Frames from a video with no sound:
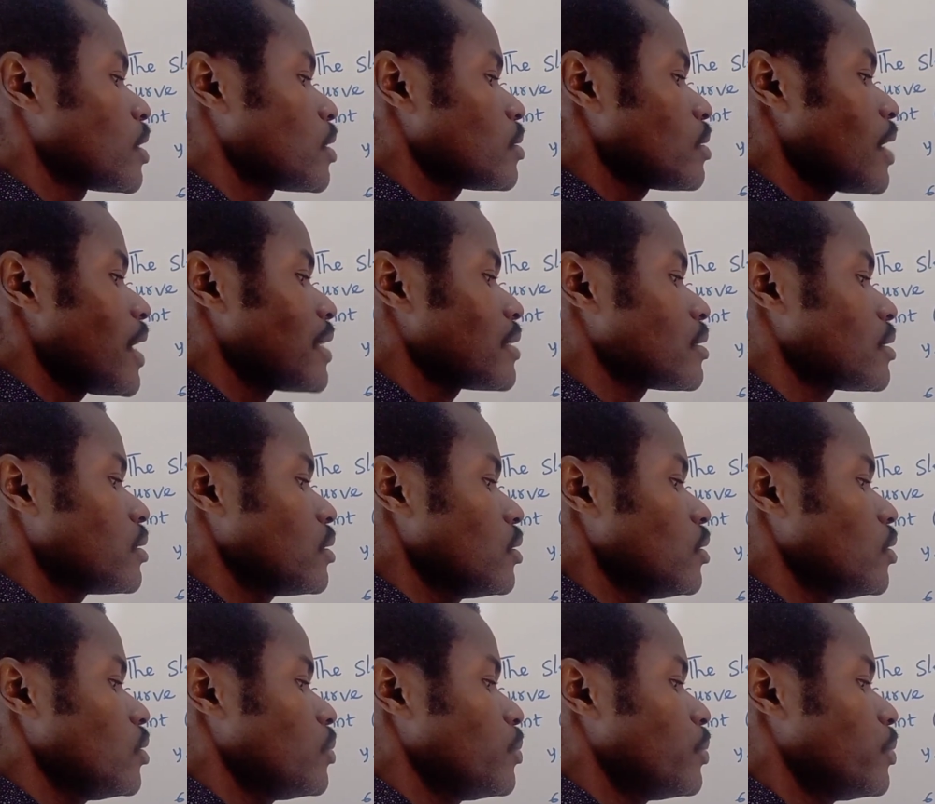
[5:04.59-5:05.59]
So our
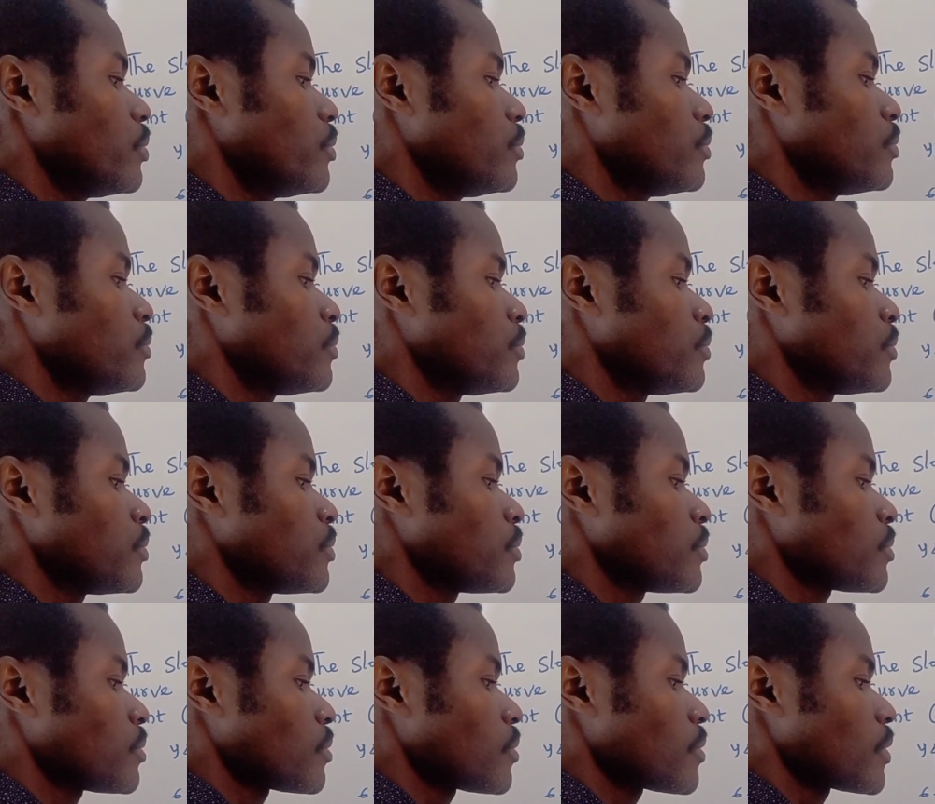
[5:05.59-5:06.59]
slope
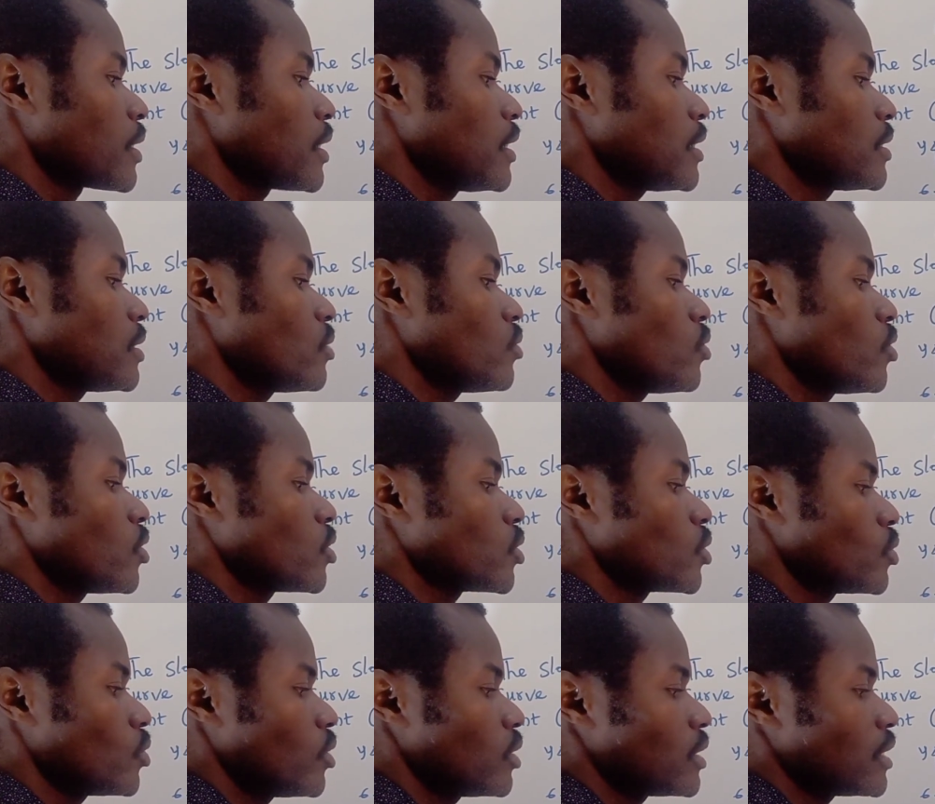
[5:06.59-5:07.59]
is
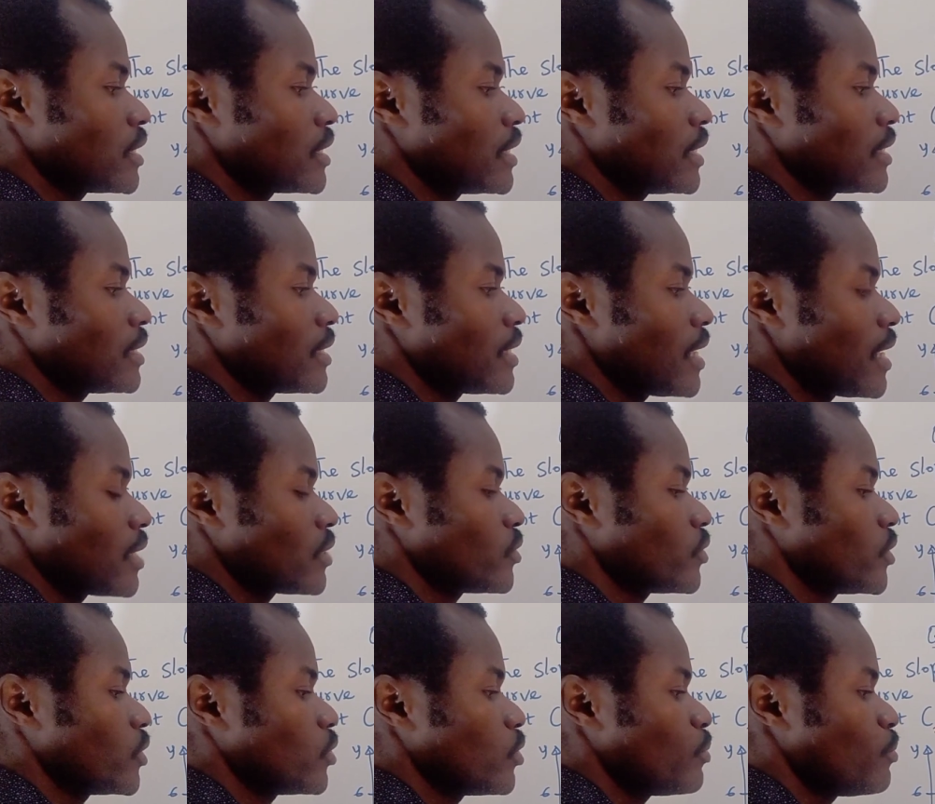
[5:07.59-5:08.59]
equals to what? 6x
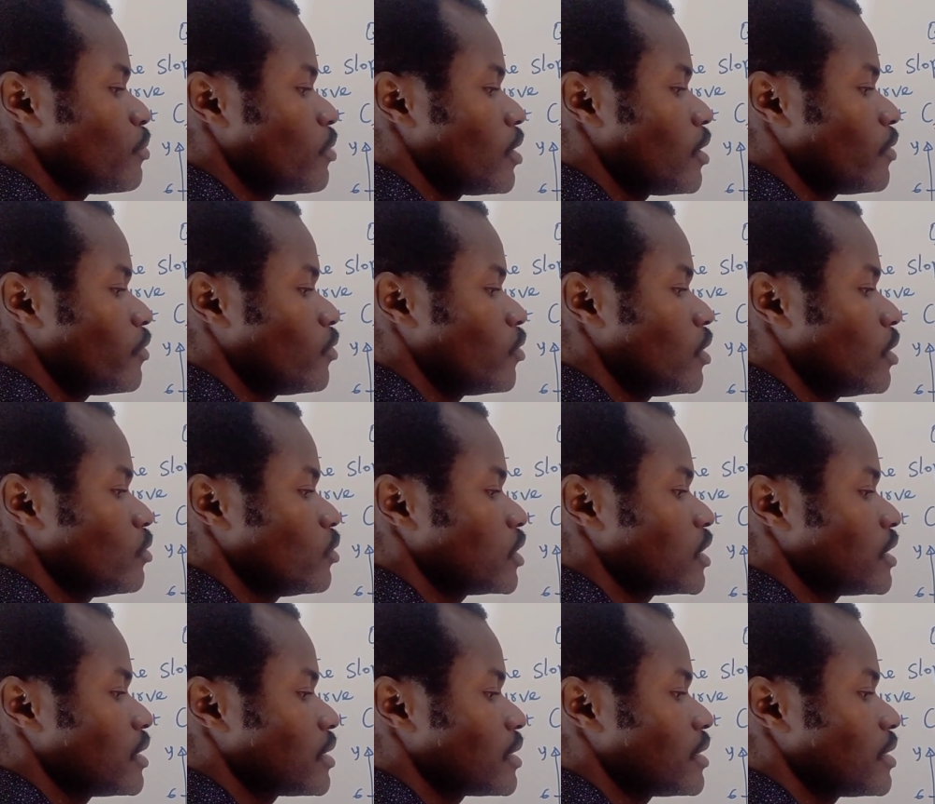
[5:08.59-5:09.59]
raised to the power of 1,
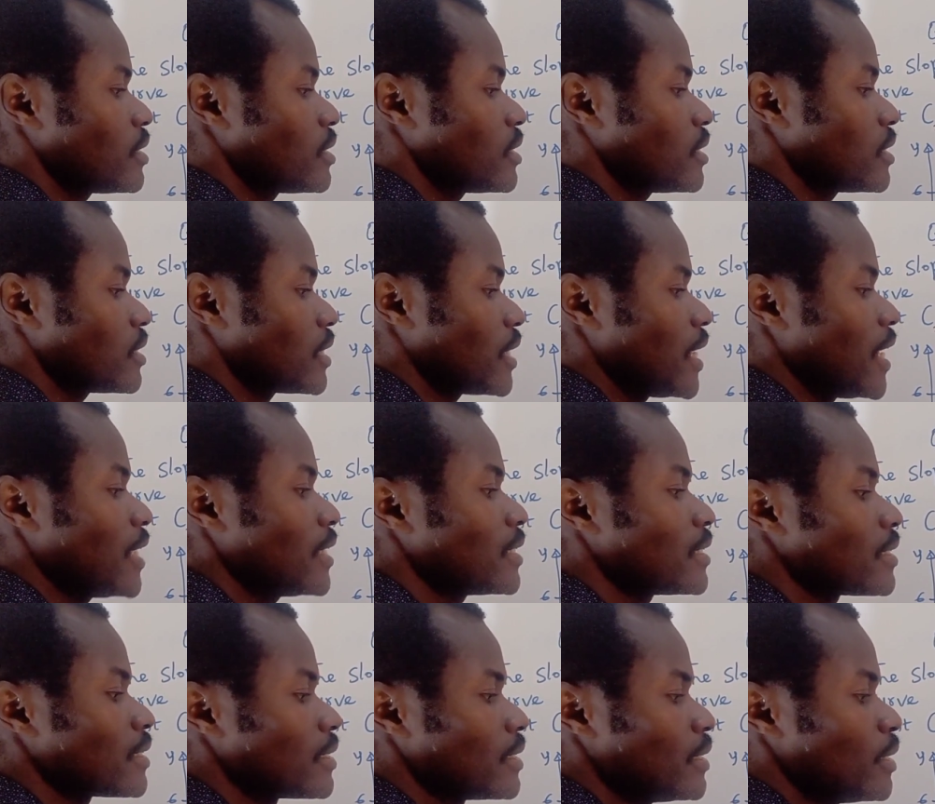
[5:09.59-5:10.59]
which is still 6x
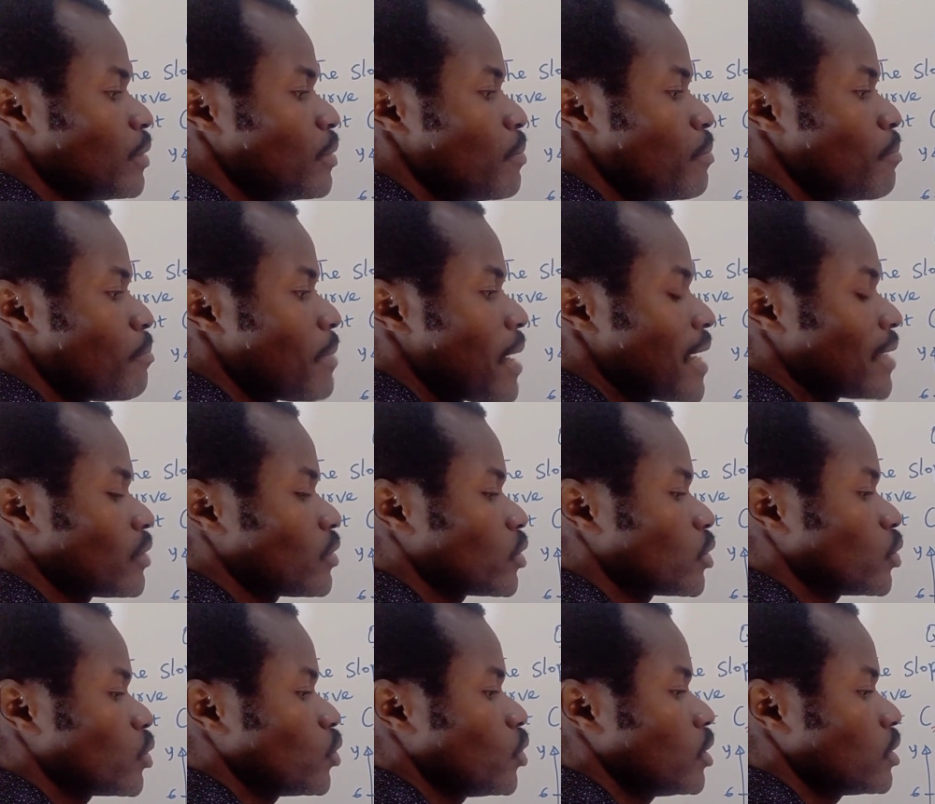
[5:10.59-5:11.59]

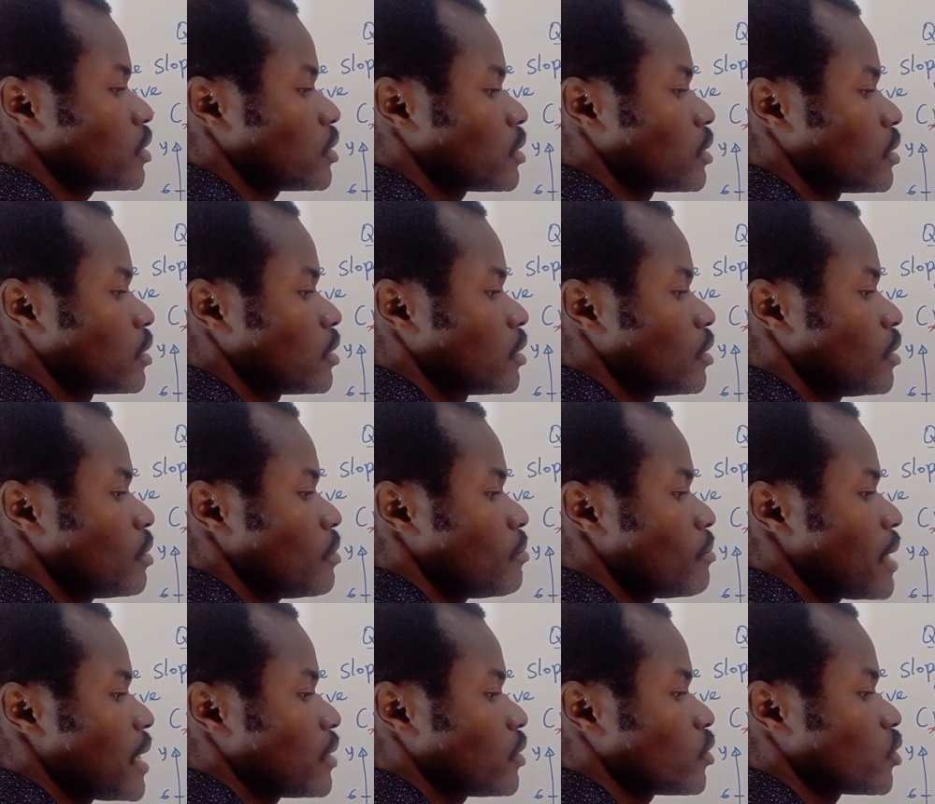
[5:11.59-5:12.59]
minus what?
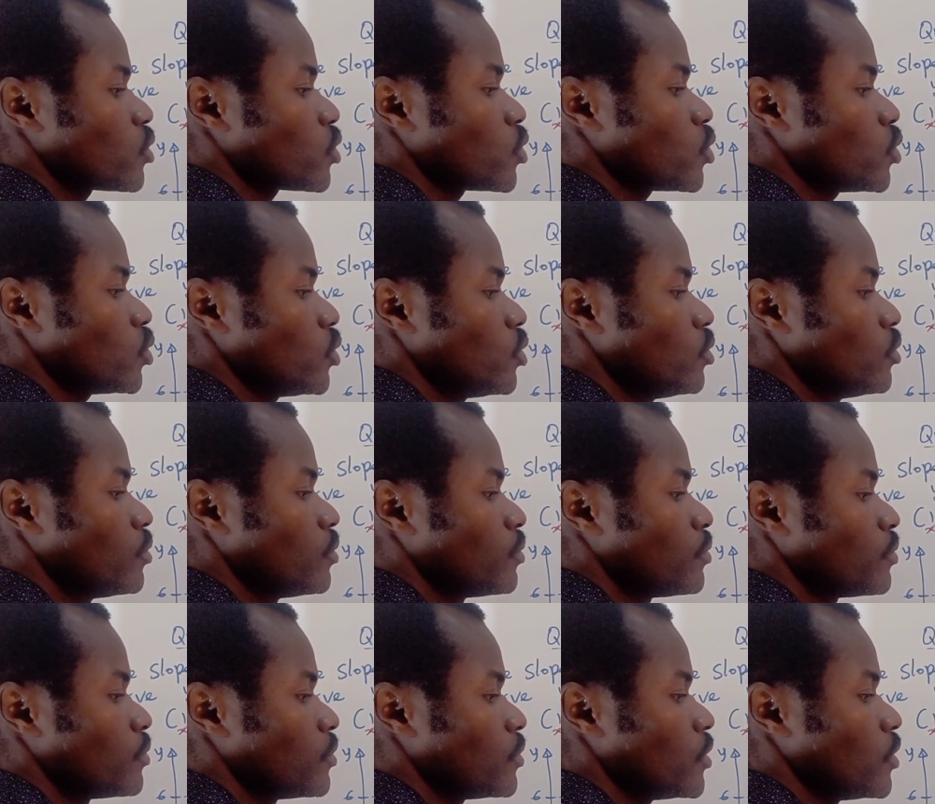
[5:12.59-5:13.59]
Minus 2.
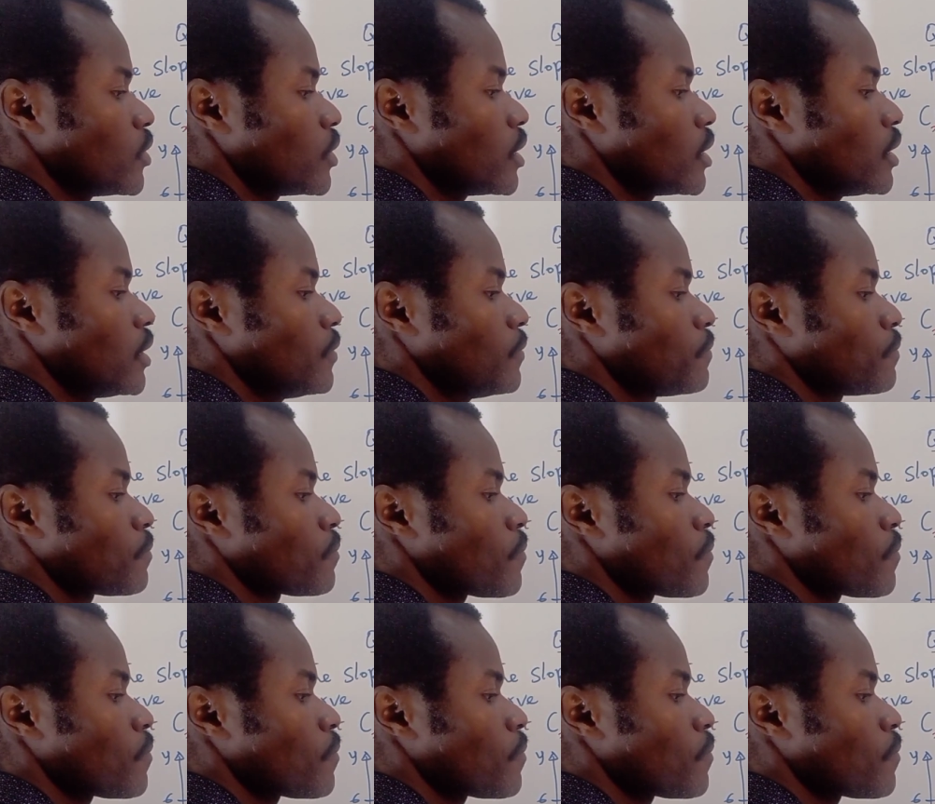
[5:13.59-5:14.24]
Okay.